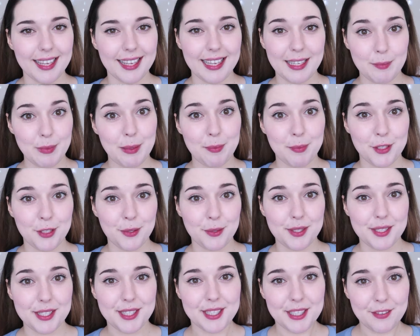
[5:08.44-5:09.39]
I'm up to
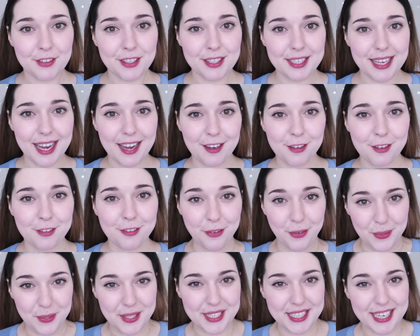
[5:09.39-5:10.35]
7 out of
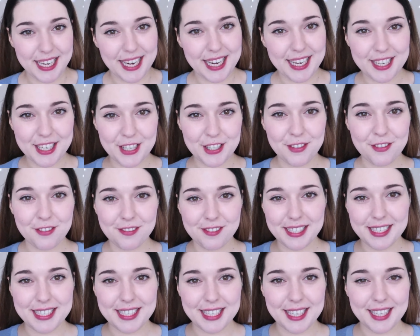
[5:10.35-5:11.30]
14 of
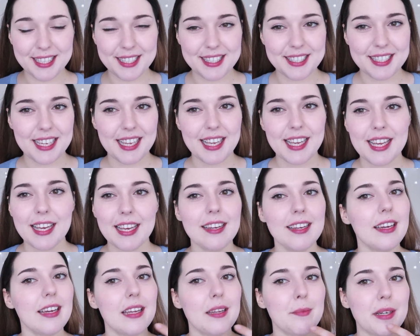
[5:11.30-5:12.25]
the tints,
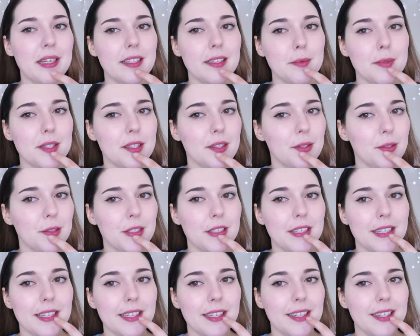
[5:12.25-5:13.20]
and my lips are
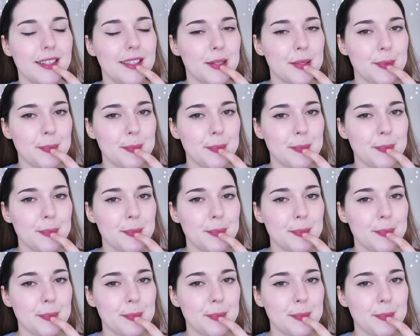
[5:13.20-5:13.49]
already